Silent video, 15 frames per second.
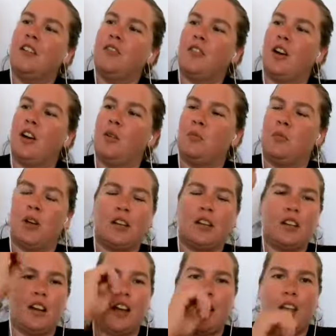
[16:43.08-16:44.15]
from one
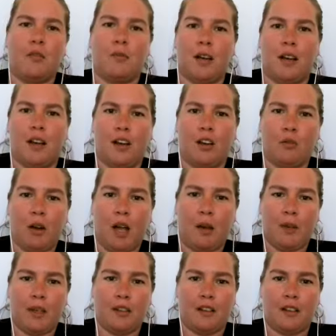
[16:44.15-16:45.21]
time a
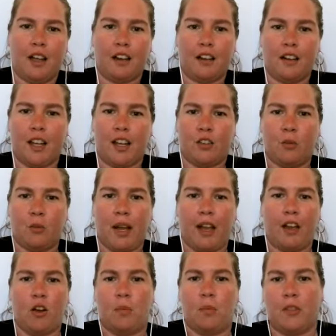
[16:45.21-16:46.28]
rabbit did not like the way
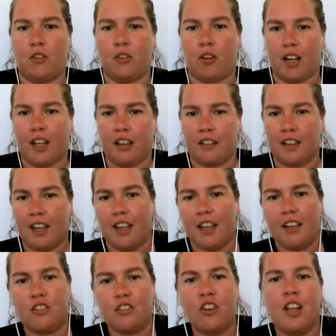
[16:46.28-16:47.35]
I opened the door to his
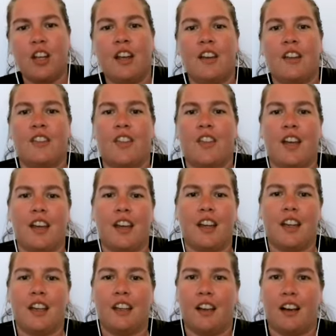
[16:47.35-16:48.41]
cage.
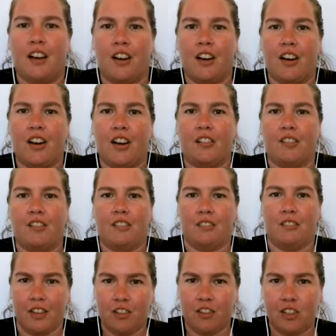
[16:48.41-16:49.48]
They are
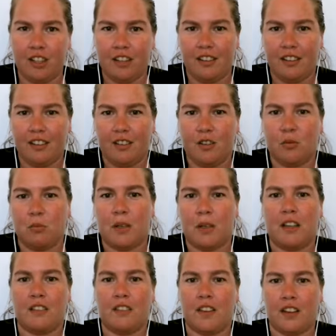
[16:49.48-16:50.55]
vicious
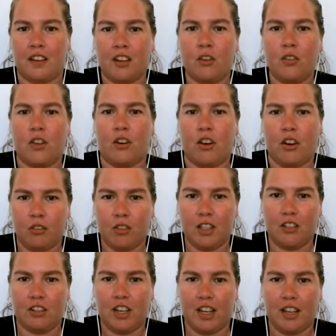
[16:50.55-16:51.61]
because they know their only
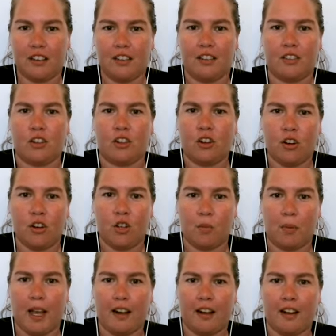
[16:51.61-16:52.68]
chance is to hurt you
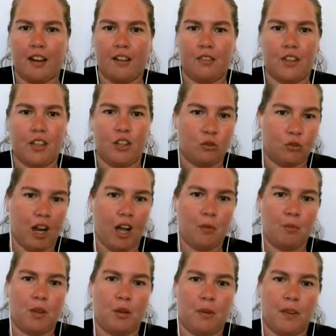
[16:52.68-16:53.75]
bad enough that you
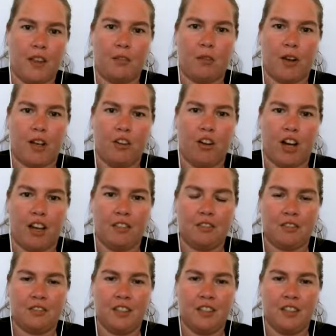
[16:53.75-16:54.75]
drop them and they run off